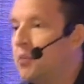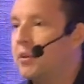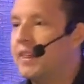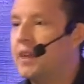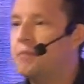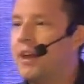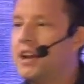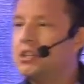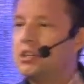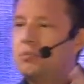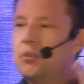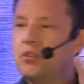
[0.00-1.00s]
but they
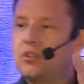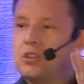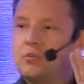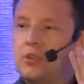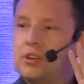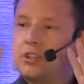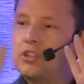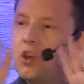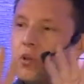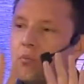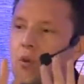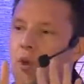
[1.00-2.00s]
managed to put those mirrors
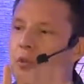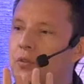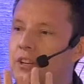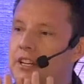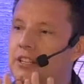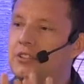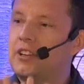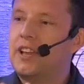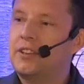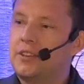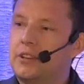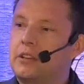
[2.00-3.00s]
so perfectly
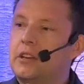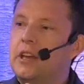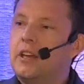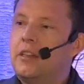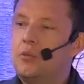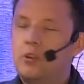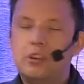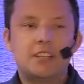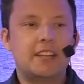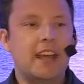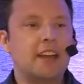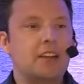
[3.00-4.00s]
together that when you
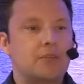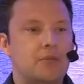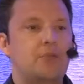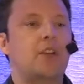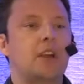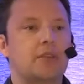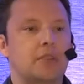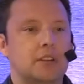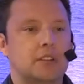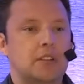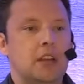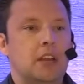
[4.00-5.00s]
stand in front of
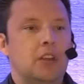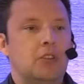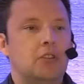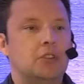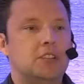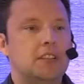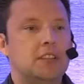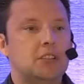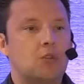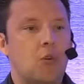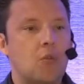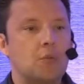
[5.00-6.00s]
it, you see
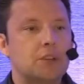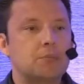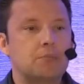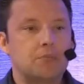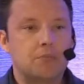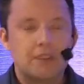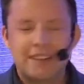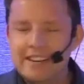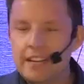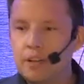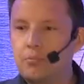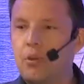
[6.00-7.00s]
this almost
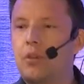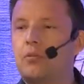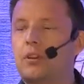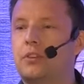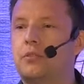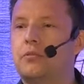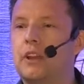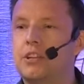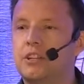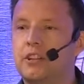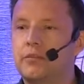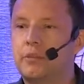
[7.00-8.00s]
near perfect
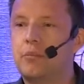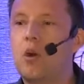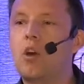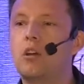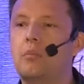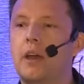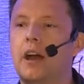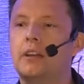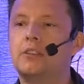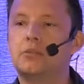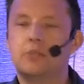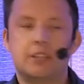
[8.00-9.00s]
reflection of the park
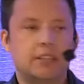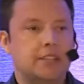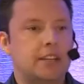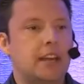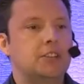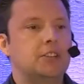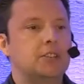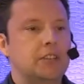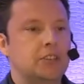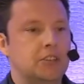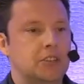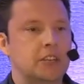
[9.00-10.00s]
behind you with these statues
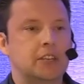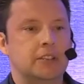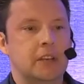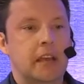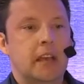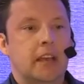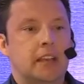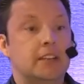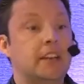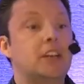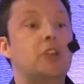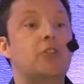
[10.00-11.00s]
and these trees. It's
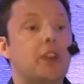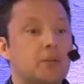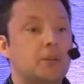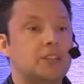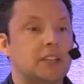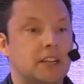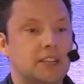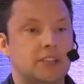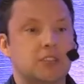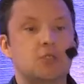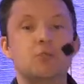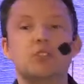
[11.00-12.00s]
an incredible sight to
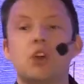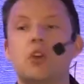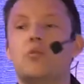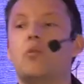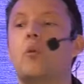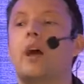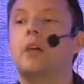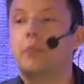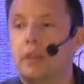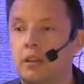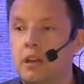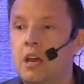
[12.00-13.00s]
see. It's almost
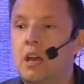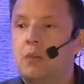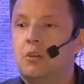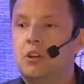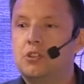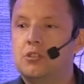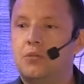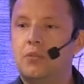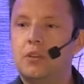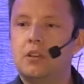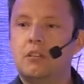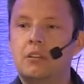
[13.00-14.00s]
overwhelming because you
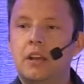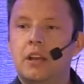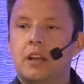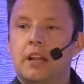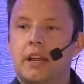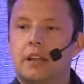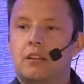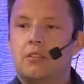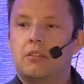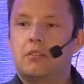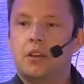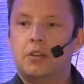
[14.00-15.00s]
feel
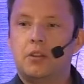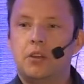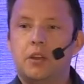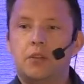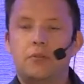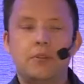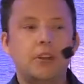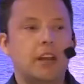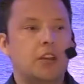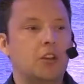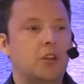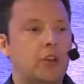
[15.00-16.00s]
like
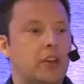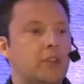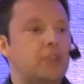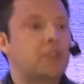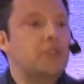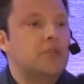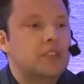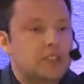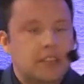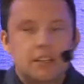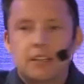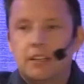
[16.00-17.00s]
you're looking through the
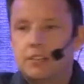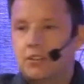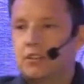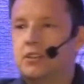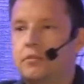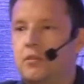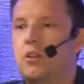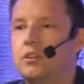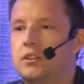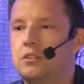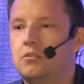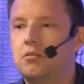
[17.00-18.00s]
city into this
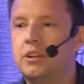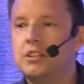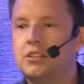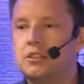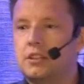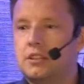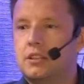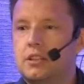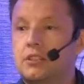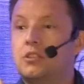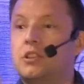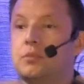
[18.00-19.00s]
forest or into
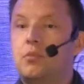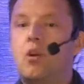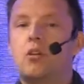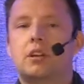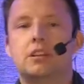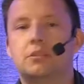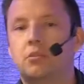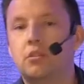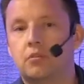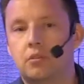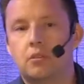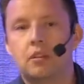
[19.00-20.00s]
this park, and it's
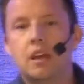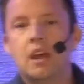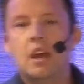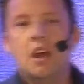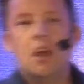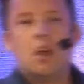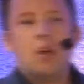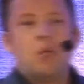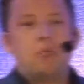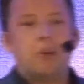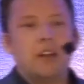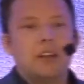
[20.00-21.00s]
beautiful.
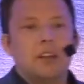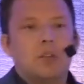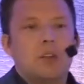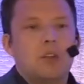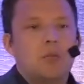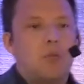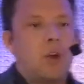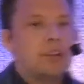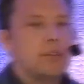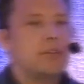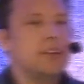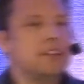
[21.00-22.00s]
But one
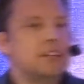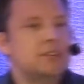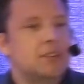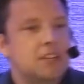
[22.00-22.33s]
of the things that's